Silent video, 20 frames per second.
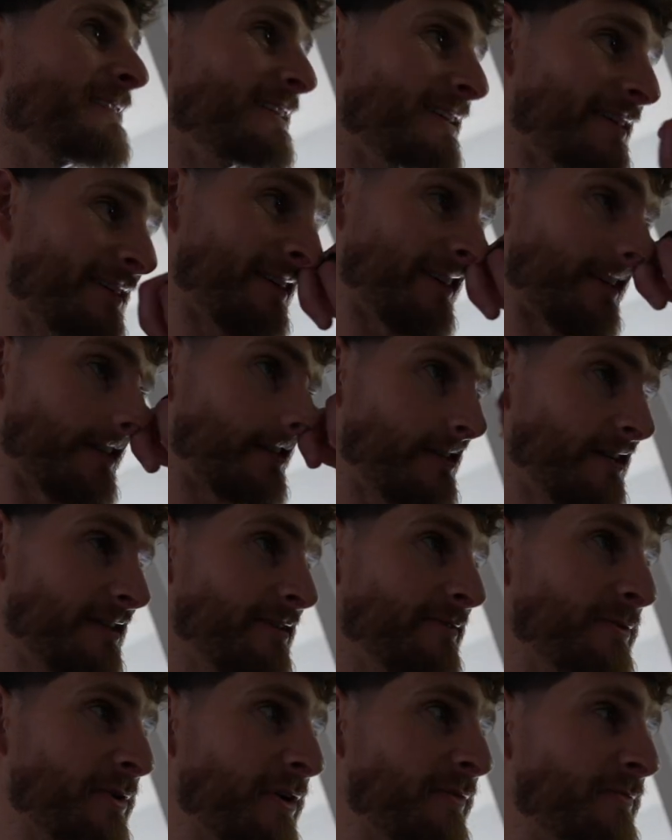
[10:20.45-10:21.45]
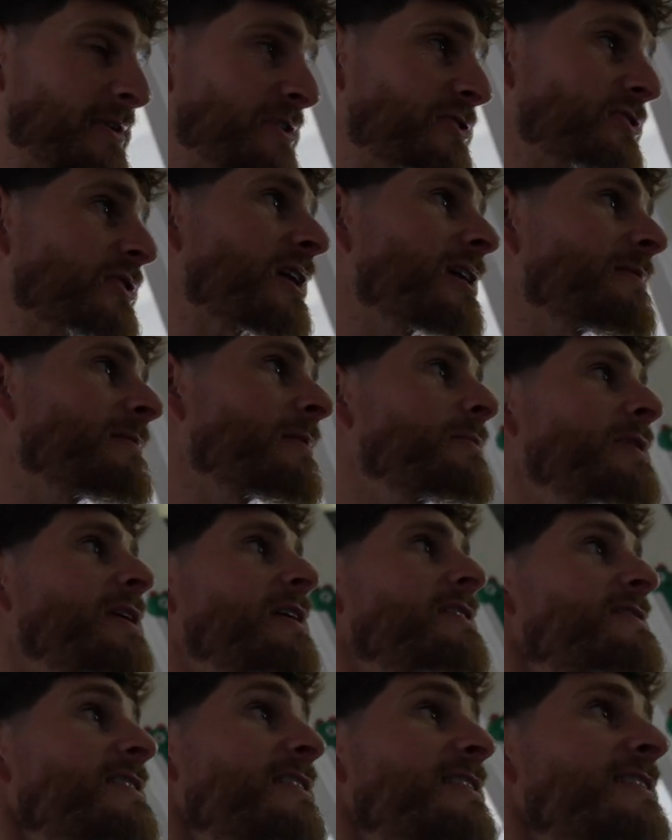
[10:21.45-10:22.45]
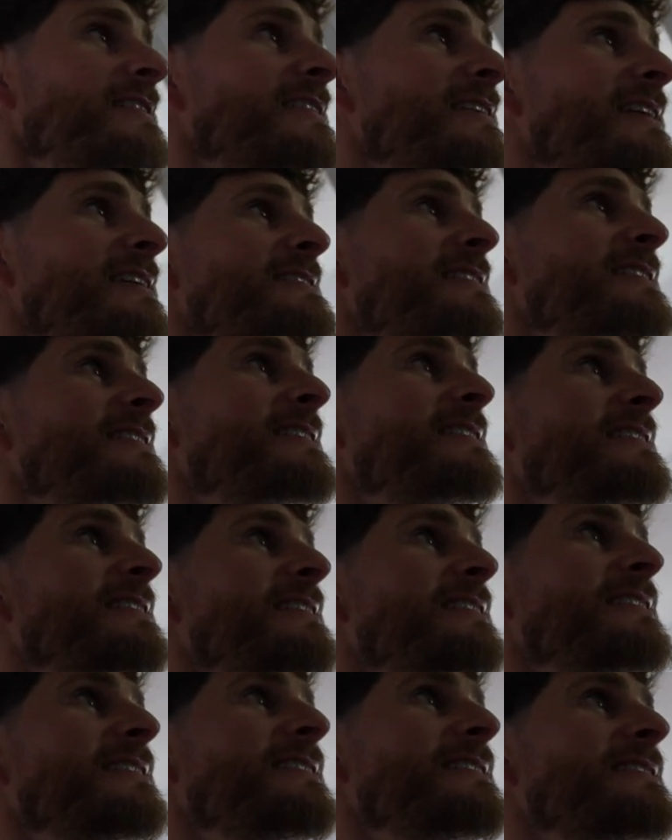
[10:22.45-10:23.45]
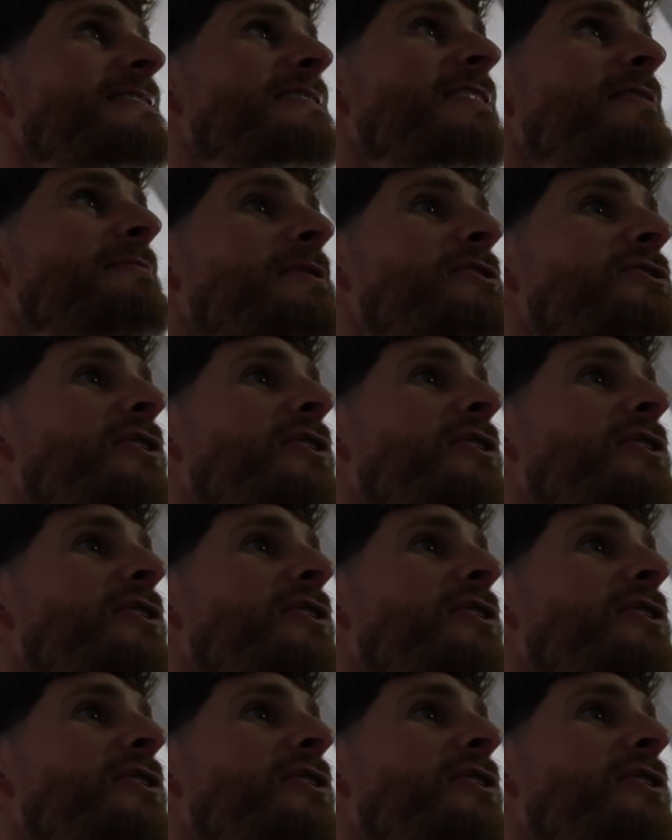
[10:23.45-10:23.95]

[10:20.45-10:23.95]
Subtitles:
They're good. We'll give them a try when we get dinner later. Let's give them a